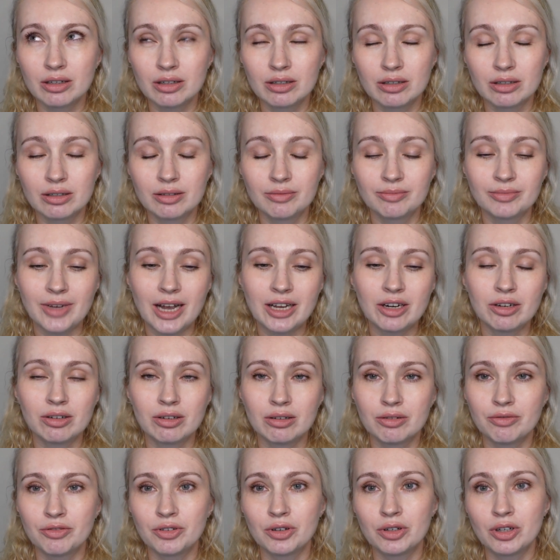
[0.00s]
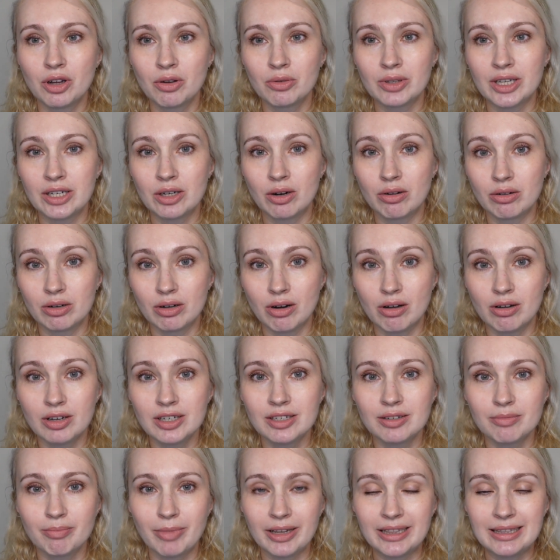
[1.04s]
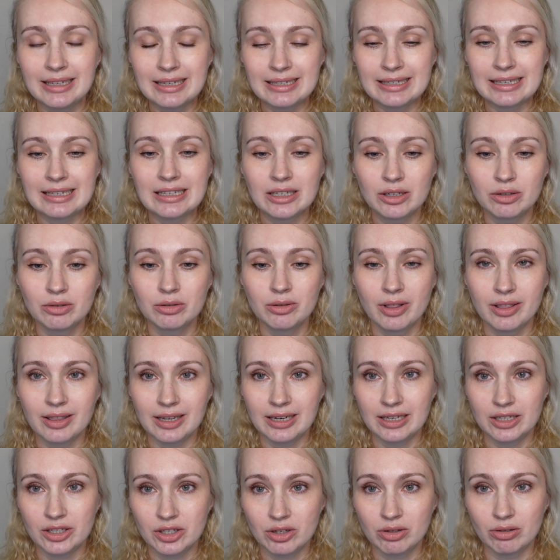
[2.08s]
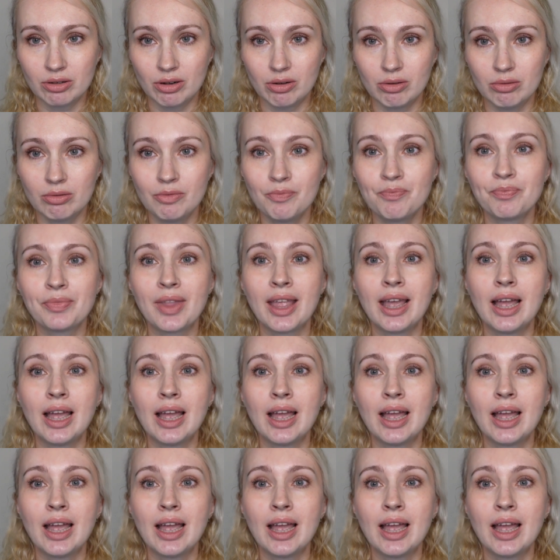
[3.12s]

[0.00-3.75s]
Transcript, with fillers: um, I don't know if you know that or not, but this is good thing to know,